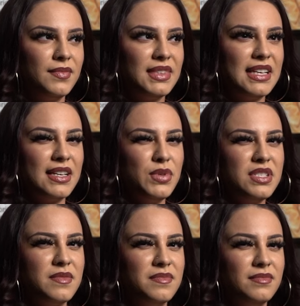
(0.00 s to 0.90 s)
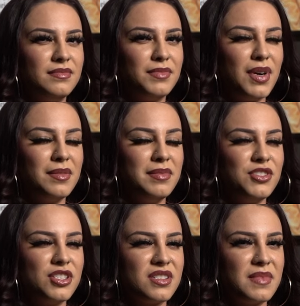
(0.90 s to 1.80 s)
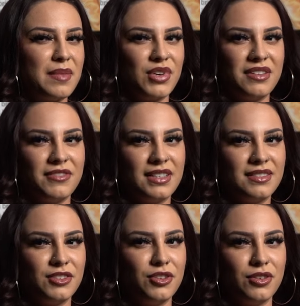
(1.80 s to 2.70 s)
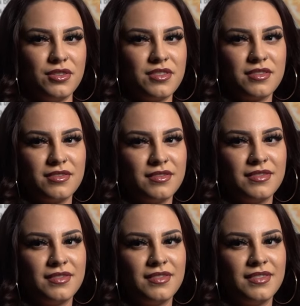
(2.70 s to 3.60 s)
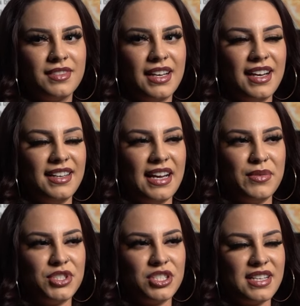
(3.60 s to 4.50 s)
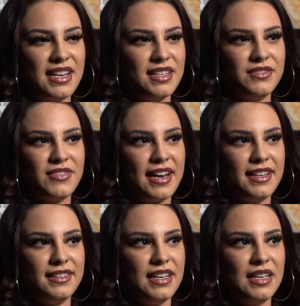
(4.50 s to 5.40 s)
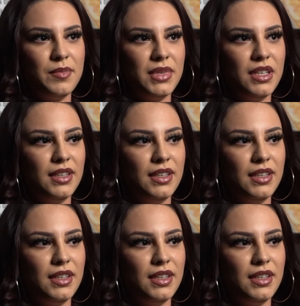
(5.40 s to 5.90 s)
I think it was probably just my boyfriend, girls. And I would just end up fighting them.